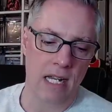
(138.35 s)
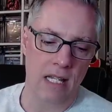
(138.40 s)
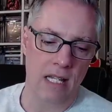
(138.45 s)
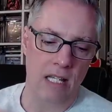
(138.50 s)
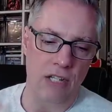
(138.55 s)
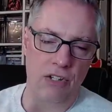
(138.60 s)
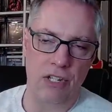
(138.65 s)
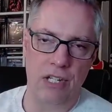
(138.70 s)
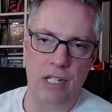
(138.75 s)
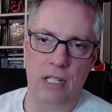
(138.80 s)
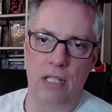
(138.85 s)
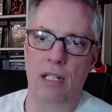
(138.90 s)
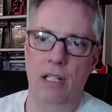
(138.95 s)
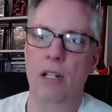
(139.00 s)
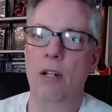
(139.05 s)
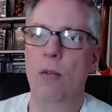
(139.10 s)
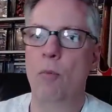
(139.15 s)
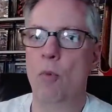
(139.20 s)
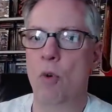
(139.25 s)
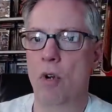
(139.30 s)
This is a
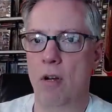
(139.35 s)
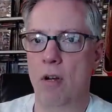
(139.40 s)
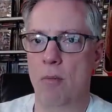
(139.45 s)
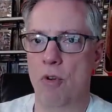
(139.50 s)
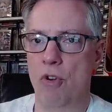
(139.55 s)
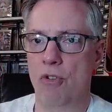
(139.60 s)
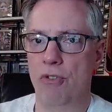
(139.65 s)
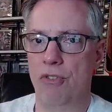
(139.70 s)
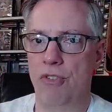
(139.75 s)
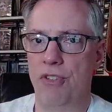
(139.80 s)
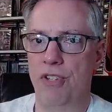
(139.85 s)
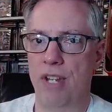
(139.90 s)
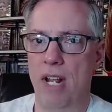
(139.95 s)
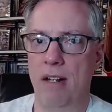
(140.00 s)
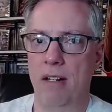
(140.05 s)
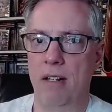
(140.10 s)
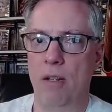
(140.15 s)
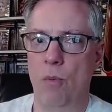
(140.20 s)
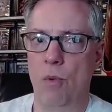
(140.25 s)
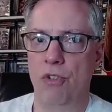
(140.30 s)
little more commercial
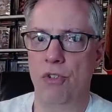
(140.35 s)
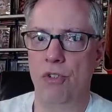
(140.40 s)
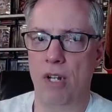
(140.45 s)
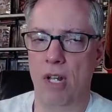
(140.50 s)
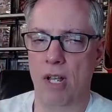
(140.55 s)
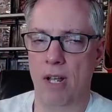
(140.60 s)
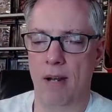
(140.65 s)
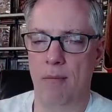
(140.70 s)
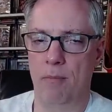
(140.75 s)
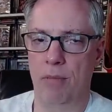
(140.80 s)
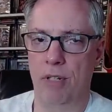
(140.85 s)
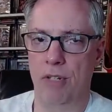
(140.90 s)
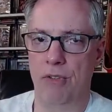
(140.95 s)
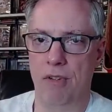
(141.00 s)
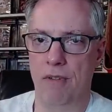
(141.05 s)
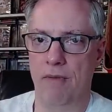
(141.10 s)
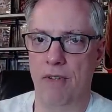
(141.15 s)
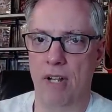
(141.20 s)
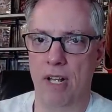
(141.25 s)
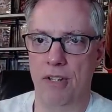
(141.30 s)
sounding than what you got on
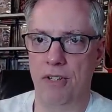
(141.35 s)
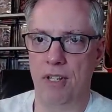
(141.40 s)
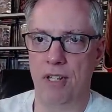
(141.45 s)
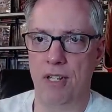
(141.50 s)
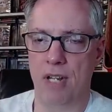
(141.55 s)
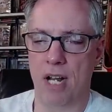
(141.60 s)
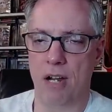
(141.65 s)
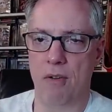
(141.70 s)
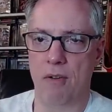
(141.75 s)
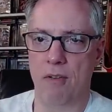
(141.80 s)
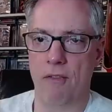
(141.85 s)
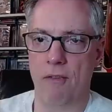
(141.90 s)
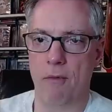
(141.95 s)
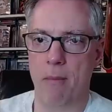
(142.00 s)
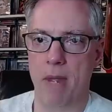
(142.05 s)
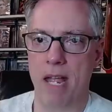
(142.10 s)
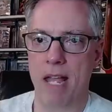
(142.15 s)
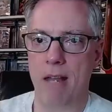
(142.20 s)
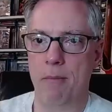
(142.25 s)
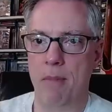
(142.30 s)
Blizzard of Oz and Diary of the
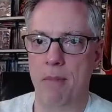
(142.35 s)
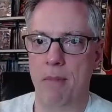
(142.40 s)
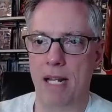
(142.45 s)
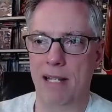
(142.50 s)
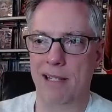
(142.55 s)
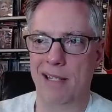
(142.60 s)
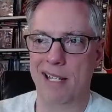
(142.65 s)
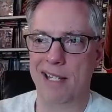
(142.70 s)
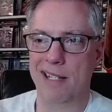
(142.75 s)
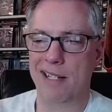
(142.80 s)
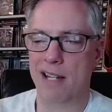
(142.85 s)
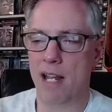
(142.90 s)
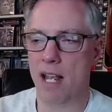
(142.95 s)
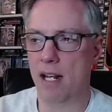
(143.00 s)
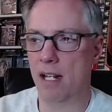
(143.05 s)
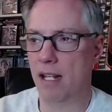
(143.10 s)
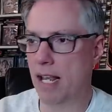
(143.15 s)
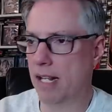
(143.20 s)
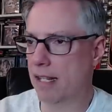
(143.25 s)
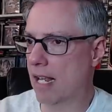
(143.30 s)
Madman, less kind
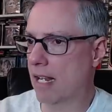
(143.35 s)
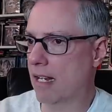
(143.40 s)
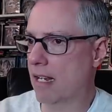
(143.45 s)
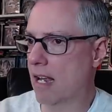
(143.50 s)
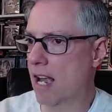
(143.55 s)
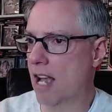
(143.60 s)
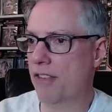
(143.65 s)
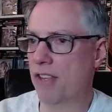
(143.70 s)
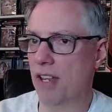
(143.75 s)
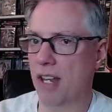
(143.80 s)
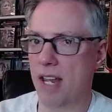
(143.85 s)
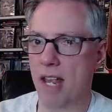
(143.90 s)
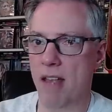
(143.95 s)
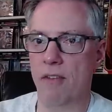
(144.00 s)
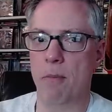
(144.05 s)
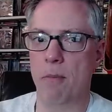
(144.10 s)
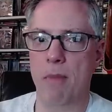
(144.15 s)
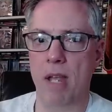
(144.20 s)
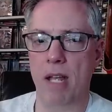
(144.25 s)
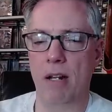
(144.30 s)
of like that gothic
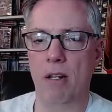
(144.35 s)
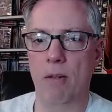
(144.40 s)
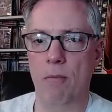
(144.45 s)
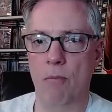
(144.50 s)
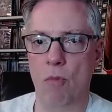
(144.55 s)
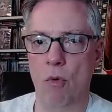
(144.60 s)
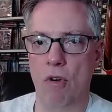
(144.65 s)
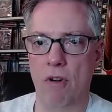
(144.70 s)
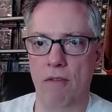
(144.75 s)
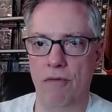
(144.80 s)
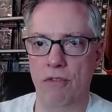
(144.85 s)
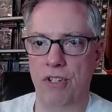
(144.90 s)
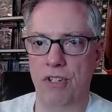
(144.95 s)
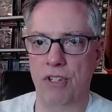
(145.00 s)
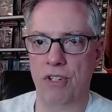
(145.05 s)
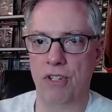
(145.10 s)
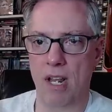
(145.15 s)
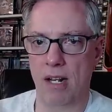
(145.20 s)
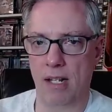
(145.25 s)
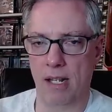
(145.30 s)
heavy metal, and more of just
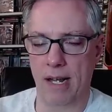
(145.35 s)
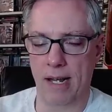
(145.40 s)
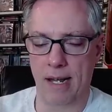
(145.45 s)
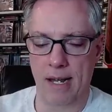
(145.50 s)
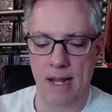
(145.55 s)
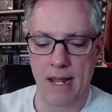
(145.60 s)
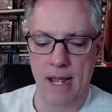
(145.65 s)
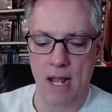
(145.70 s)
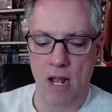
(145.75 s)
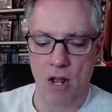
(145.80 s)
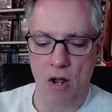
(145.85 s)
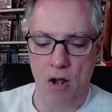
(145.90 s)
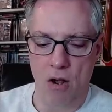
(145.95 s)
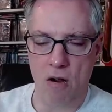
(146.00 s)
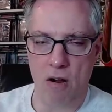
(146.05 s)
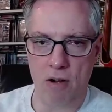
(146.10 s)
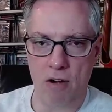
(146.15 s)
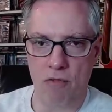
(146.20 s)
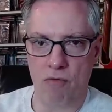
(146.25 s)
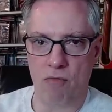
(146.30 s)
kind of like
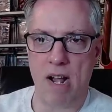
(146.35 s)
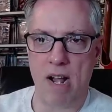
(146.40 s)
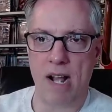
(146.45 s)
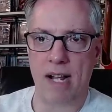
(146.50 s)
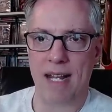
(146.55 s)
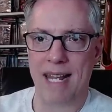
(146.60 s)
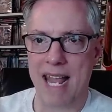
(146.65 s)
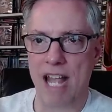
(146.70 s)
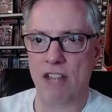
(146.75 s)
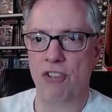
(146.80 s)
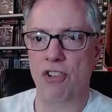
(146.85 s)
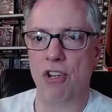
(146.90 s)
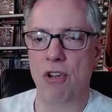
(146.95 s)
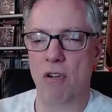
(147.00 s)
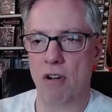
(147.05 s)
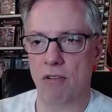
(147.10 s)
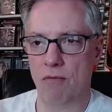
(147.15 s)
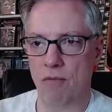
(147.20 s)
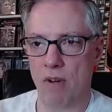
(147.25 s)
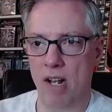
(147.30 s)
hard rock, catchy,
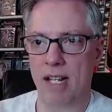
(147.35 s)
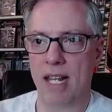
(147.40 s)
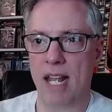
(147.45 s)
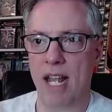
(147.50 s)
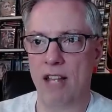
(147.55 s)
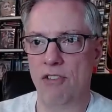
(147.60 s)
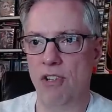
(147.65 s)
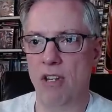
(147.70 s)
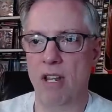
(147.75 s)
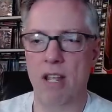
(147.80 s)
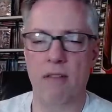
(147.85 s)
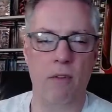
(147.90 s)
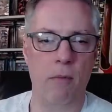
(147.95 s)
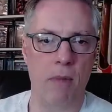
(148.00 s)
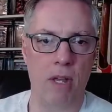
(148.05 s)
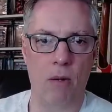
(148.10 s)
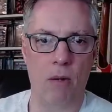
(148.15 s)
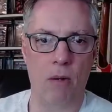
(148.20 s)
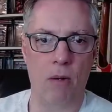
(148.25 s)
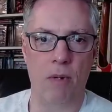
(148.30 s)
hard rock, catchy, heavy
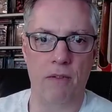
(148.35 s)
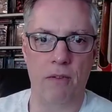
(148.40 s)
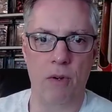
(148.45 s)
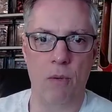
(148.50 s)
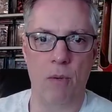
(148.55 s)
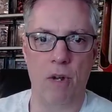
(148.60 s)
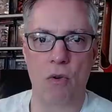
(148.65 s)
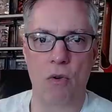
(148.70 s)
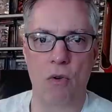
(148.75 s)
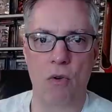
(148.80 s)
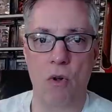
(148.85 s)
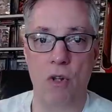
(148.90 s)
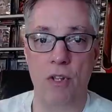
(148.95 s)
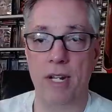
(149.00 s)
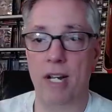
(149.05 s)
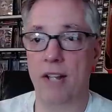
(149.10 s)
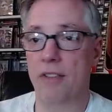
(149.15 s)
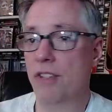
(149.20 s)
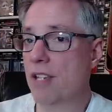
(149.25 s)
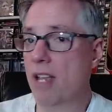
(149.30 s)
metal, whatever you want to call it. You
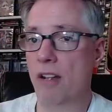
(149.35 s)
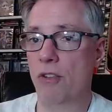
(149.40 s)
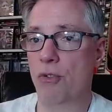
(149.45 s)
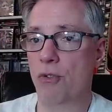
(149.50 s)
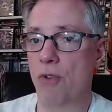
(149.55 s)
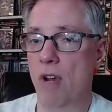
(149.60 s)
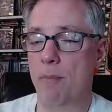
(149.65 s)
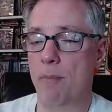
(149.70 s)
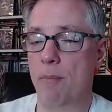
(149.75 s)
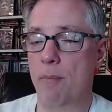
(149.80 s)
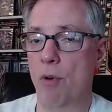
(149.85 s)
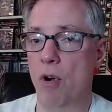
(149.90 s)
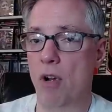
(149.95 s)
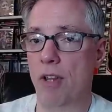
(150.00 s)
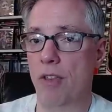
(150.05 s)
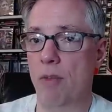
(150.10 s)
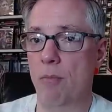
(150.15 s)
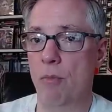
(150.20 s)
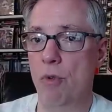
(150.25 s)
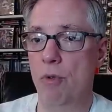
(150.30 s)
got the title track, Bark
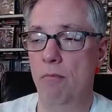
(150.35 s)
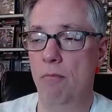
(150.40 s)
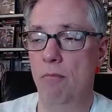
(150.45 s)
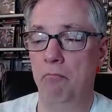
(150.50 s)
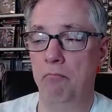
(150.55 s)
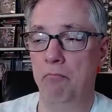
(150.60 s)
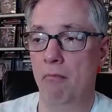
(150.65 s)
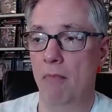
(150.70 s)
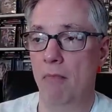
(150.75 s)
at the Moon,